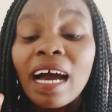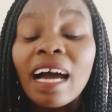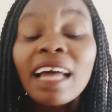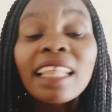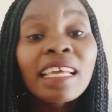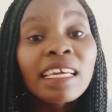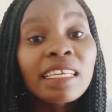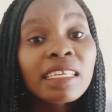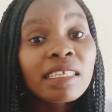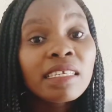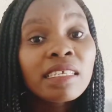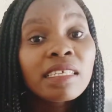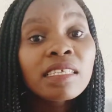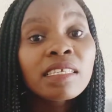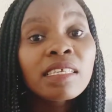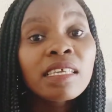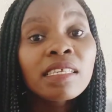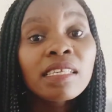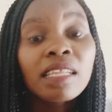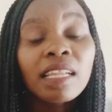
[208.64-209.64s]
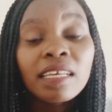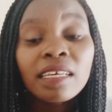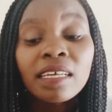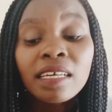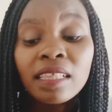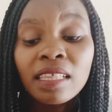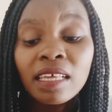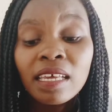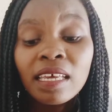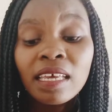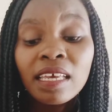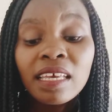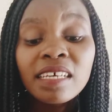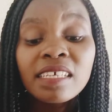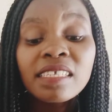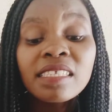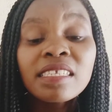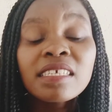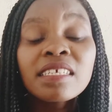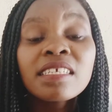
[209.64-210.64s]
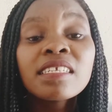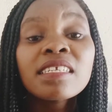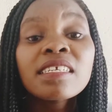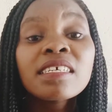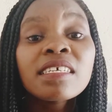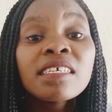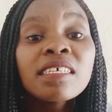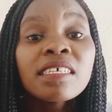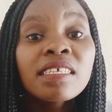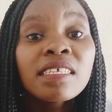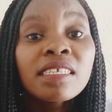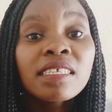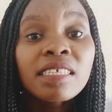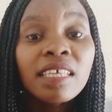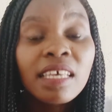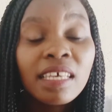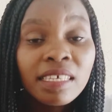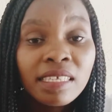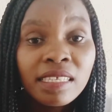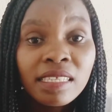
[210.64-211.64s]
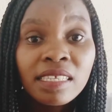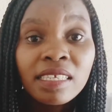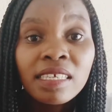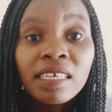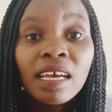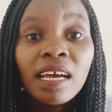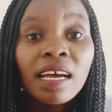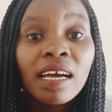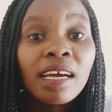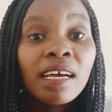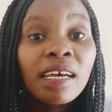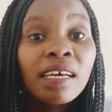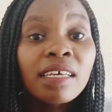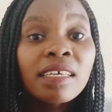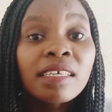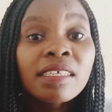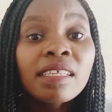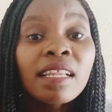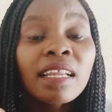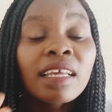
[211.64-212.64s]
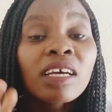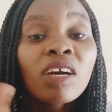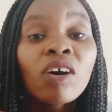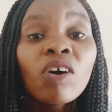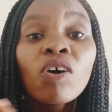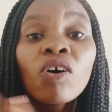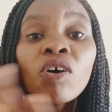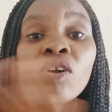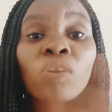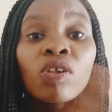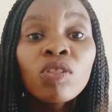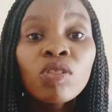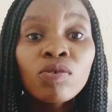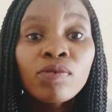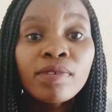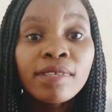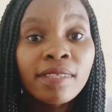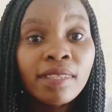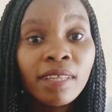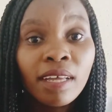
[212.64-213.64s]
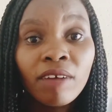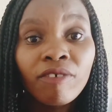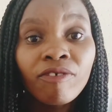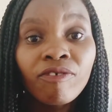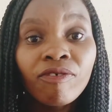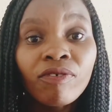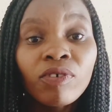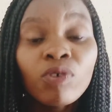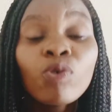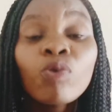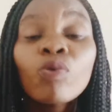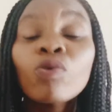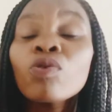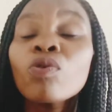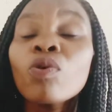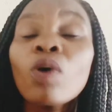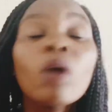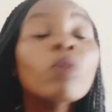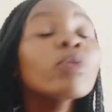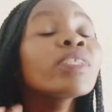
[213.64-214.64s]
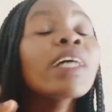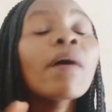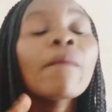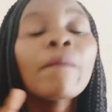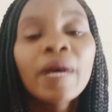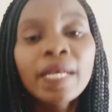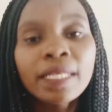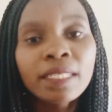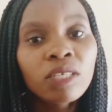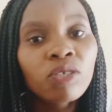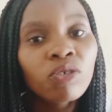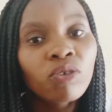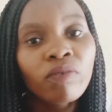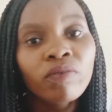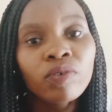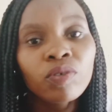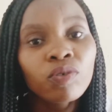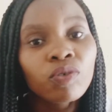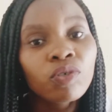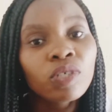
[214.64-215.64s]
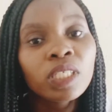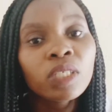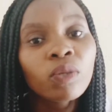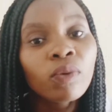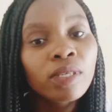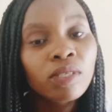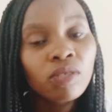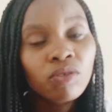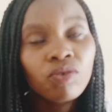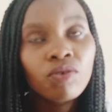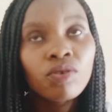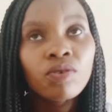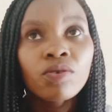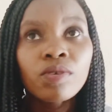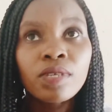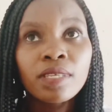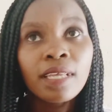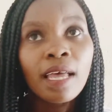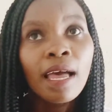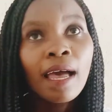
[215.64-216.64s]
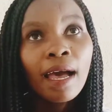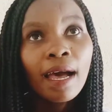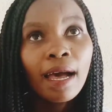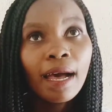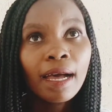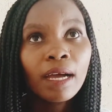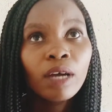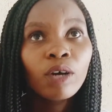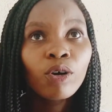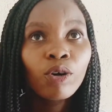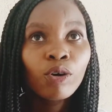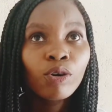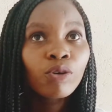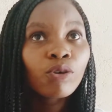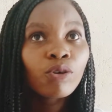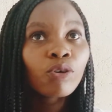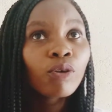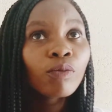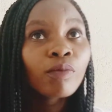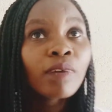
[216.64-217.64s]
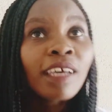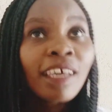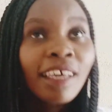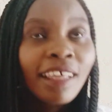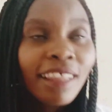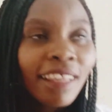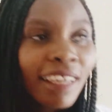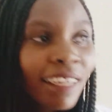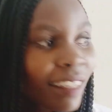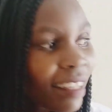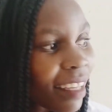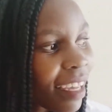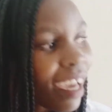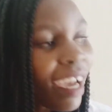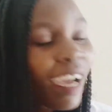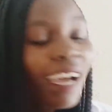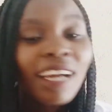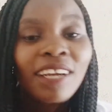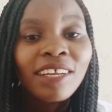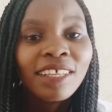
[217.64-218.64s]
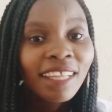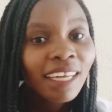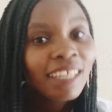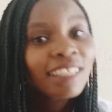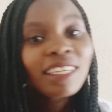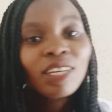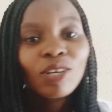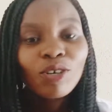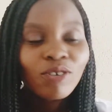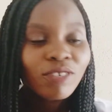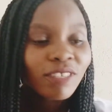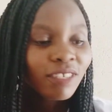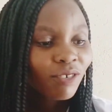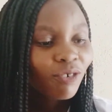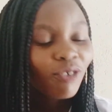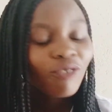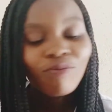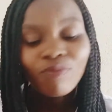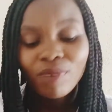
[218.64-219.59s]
other diseases like the STDs, STIs, like all those stuff. You outer parties of two zote once you use a condom. Then there are that lot